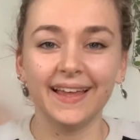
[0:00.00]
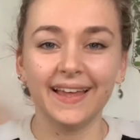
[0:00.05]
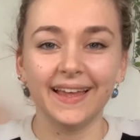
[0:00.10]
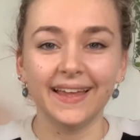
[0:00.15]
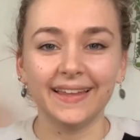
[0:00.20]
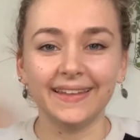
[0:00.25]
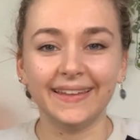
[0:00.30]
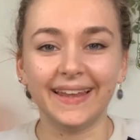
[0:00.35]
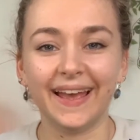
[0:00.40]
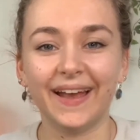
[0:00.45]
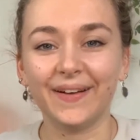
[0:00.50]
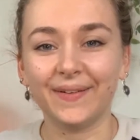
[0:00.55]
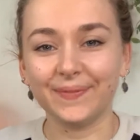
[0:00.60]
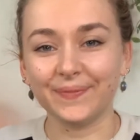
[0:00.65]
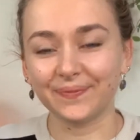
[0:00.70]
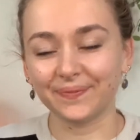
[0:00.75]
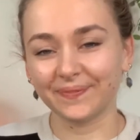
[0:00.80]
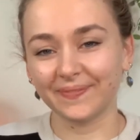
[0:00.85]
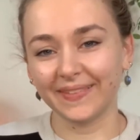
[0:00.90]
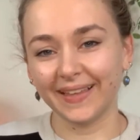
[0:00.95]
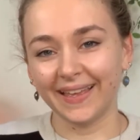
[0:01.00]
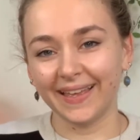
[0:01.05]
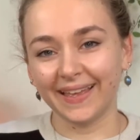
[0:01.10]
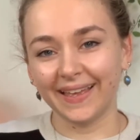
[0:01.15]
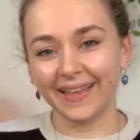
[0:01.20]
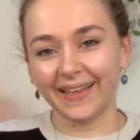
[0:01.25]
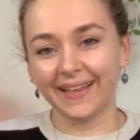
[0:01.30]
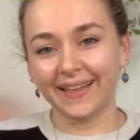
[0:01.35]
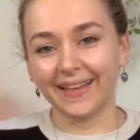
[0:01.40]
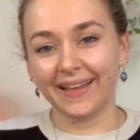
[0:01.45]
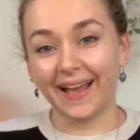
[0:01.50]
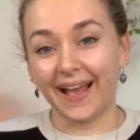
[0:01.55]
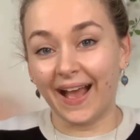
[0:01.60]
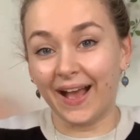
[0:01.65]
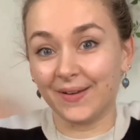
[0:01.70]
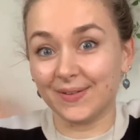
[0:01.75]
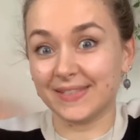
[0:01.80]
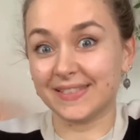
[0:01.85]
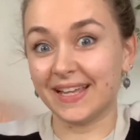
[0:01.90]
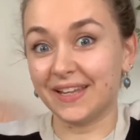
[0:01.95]
Now,
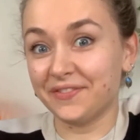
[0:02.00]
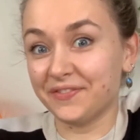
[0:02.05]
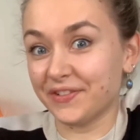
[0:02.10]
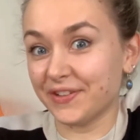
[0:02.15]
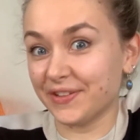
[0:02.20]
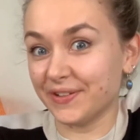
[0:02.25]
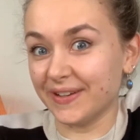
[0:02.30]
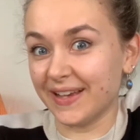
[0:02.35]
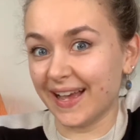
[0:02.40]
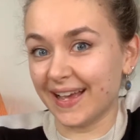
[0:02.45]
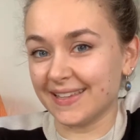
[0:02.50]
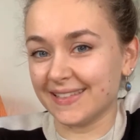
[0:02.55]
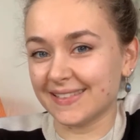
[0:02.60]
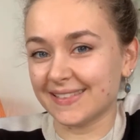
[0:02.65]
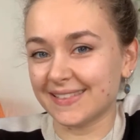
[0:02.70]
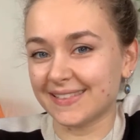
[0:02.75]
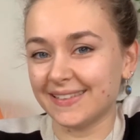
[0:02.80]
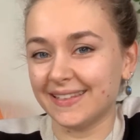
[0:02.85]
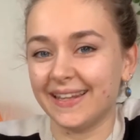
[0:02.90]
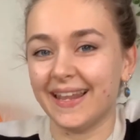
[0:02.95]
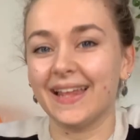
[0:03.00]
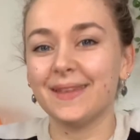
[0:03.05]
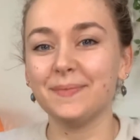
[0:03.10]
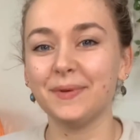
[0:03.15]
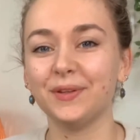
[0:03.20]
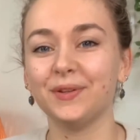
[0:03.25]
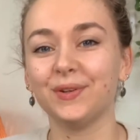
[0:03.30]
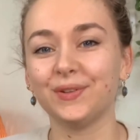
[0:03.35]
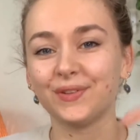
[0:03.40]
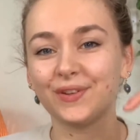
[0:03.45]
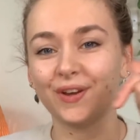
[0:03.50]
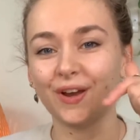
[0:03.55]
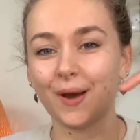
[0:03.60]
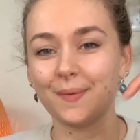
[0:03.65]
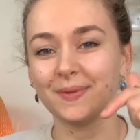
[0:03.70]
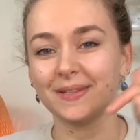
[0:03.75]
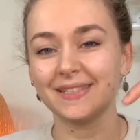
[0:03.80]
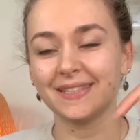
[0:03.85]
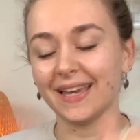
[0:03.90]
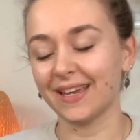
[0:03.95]
how is that for you guys? Let me know in the
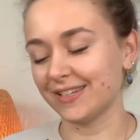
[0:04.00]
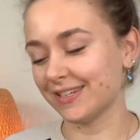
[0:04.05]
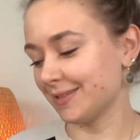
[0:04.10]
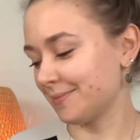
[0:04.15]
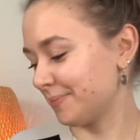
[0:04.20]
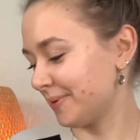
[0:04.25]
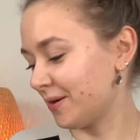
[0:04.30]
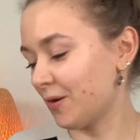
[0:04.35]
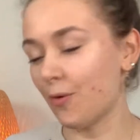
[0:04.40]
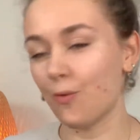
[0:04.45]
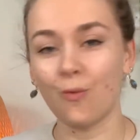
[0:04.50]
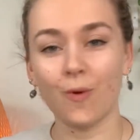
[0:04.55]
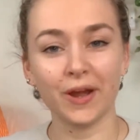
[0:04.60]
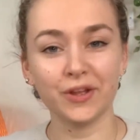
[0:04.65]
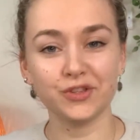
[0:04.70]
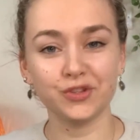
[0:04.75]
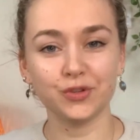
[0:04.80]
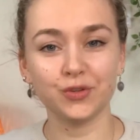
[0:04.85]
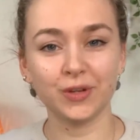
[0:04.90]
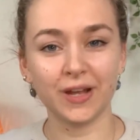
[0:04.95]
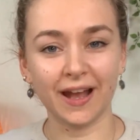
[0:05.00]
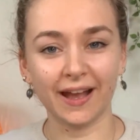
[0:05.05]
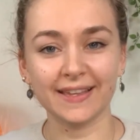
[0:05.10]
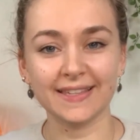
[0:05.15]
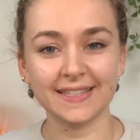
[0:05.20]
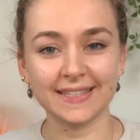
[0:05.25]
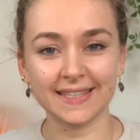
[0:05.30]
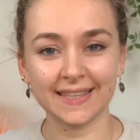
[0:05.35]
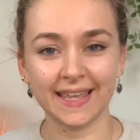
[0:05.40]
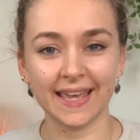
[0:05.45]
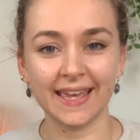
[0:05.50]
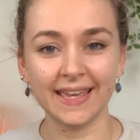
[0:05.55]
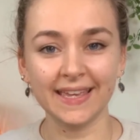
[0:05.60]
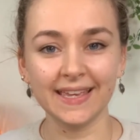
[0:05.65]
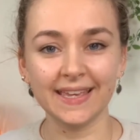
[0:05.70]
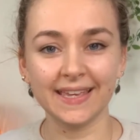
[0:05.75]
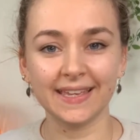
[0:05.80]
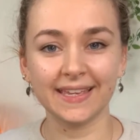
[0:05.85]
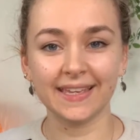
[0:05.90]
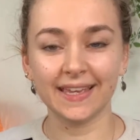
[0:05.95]
comment section below what you guys
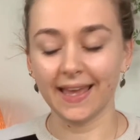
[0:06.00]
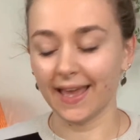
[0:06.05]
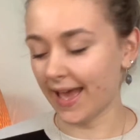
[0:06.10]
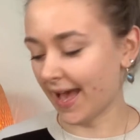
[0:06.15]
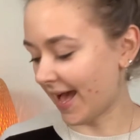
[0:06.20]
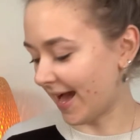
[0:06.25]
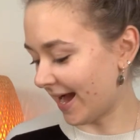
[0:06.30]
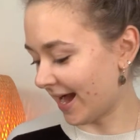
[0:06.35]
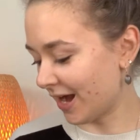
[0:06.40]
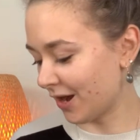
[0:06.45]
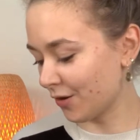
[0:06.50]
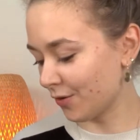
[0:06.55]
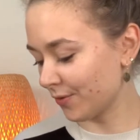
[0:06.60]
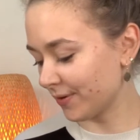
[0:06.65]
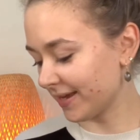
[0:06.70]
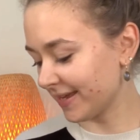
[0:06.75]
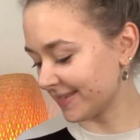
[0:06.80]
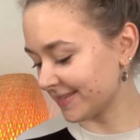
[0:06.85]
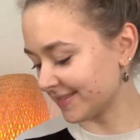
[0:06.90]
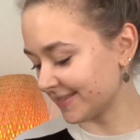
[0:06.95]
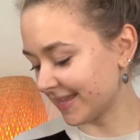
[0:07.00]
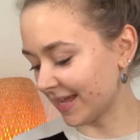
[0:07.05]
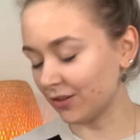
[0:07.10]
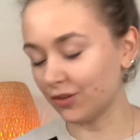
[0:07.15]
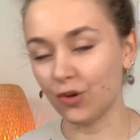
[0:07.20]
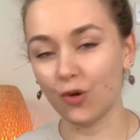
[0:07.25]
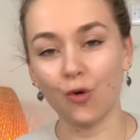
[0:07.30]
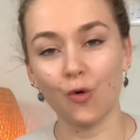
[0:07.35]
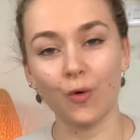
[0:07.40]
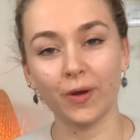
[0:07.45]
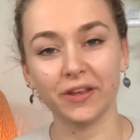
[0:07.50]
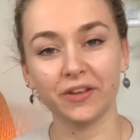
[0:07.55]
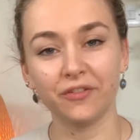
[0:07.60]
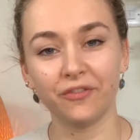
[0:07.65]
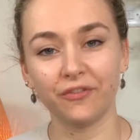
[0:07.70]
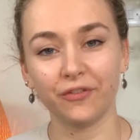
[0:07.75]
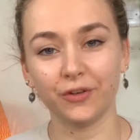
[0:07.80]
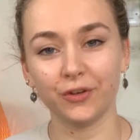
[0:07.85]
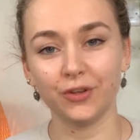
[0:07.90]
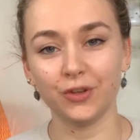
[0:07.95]
think. How is that going
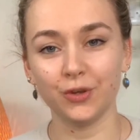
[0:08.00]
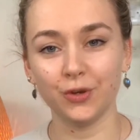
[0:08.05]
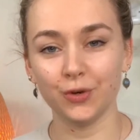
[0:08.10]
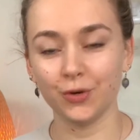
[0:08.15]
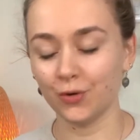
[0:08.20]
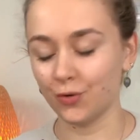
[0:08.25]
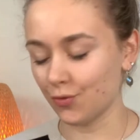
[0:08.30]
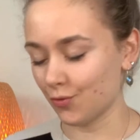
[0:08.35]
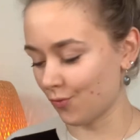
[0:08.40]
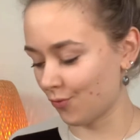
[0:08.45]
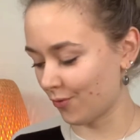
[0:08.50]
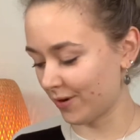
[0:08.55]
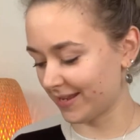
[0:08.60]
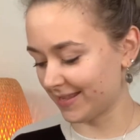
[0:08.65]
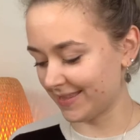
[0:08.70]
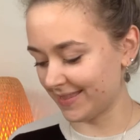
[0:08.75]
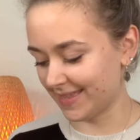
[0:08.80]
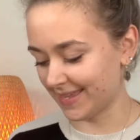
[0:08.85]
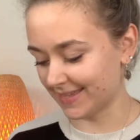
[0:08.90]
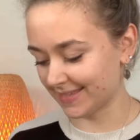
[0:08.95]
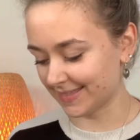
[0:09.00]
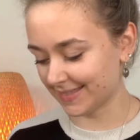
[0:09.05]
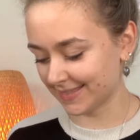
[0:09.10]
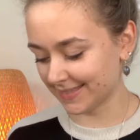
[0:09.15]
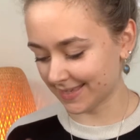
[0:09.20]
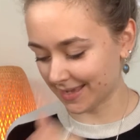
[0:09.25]
for you with this